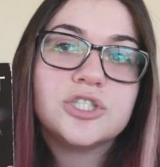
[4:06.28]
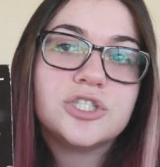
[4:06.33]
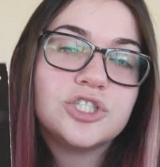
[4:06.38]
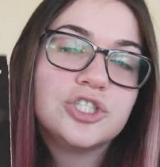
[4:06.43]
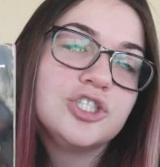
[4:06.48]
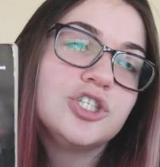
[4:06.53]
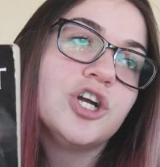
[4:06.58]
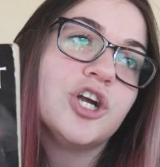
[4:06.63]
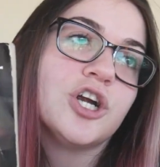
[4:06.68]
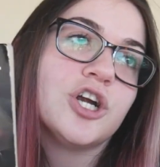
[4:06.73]

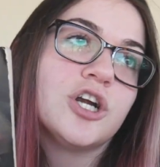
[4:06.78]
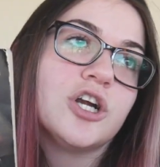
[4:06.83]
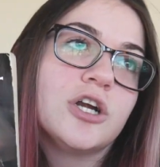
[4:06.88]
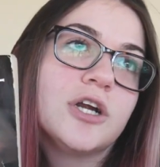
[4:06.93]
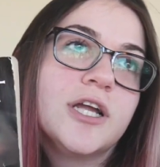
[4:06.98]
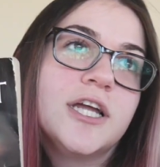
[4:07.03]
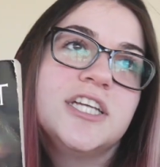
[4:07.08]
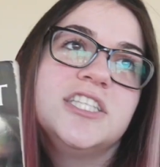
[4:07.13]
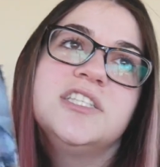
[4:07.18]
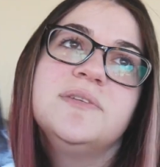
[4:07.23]

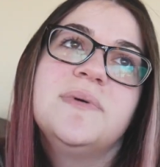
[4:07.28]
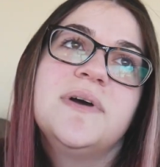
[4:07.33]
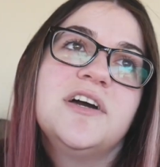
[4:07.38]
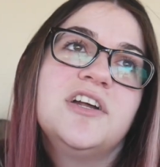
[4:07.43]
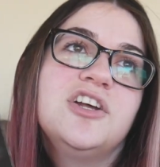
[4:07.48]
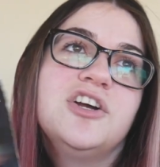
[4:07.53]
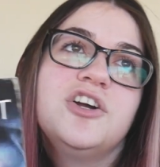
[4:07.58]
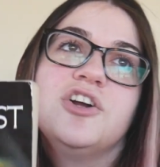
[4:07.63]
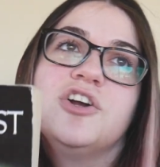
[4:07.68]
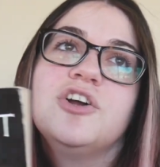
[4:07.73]
Sure, it's
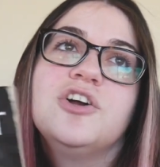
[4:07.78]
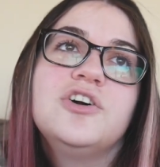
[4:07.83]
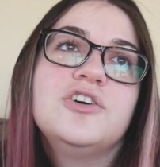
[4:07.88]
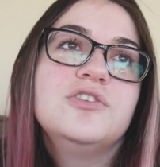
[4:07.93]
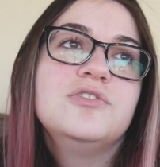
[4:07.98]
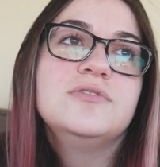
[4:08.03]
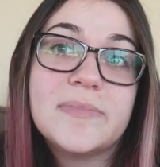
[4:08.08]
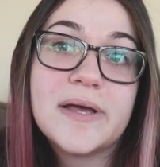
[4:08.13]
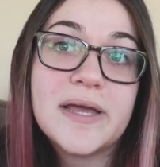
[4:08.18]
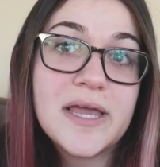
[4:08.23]
about a girl
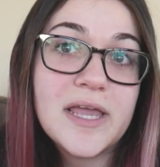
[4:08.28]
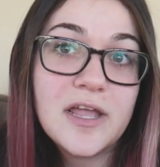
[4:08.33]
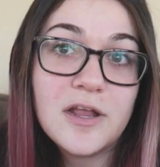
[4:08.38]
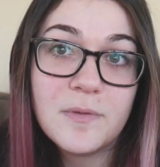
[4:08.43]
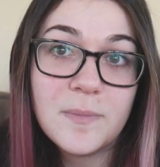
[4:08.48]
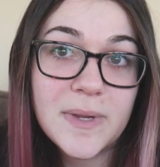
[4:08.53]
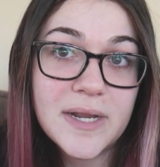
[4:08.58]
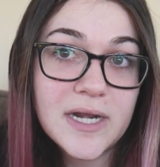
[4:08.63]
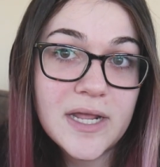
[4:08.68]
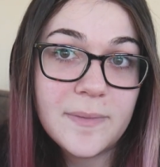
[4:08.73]
who may
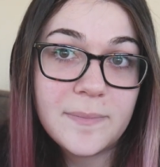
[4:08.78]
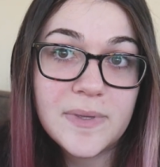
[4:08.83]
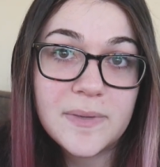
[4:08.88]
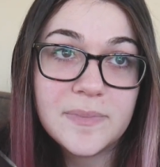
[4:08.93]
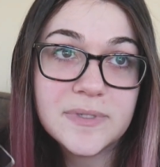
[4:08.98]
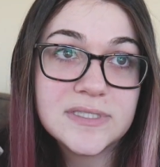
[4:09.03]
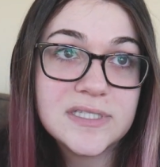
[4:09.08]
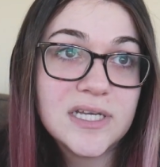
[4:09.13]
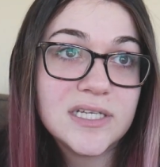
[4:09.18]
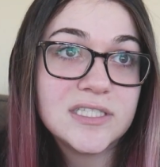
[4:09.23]
or may not be
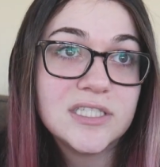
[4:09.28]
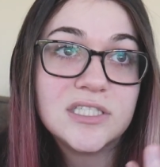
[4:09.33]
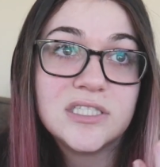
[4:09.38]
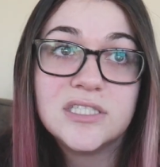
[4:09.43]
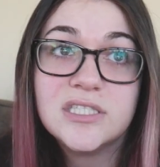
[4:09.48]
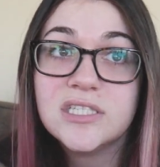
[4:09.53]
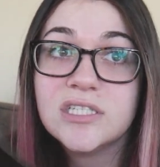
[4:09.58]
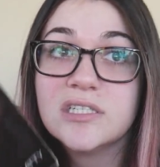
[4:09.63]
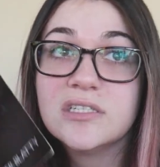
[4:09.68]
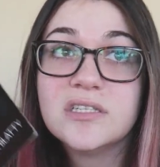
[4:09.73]
possessed,
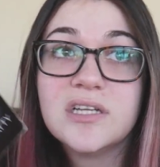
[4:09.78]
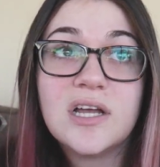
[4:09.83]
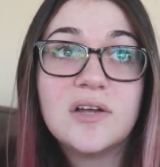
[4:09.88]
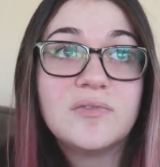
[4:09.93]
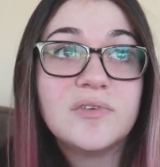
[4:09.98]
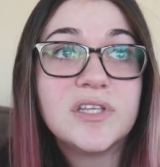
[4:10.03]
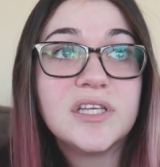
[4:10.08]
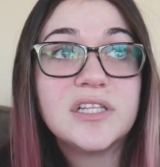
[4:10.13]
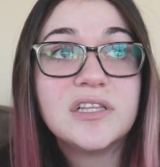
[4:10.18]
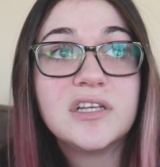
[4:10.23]
still not
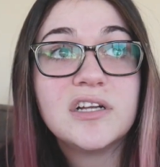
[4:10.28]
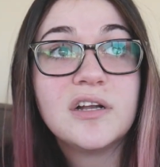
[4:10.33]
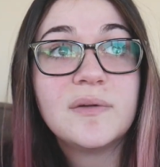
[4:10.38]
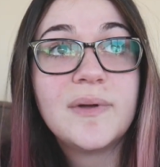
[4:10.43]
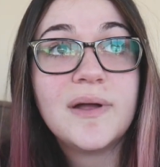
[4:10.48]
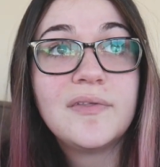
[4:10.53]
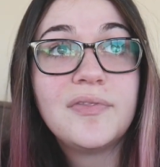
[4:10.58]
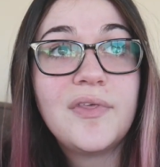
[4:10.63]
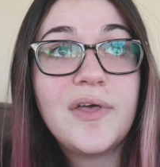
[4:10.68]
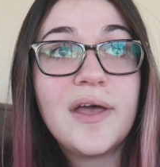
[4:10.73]
really clear
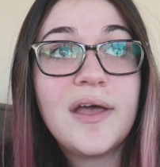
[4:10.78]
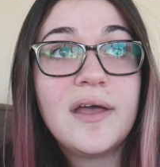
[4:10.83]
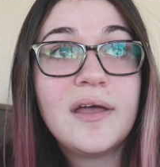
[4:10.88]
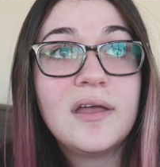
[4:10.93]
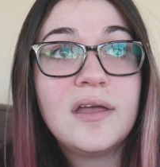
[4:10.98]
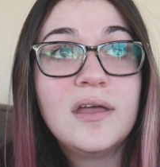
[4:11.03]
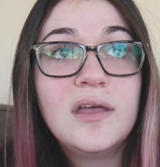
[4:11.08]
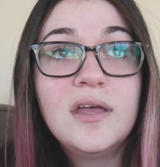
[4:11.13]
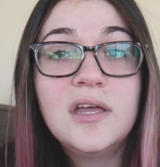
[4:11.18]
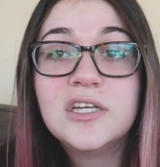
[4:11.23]
about that.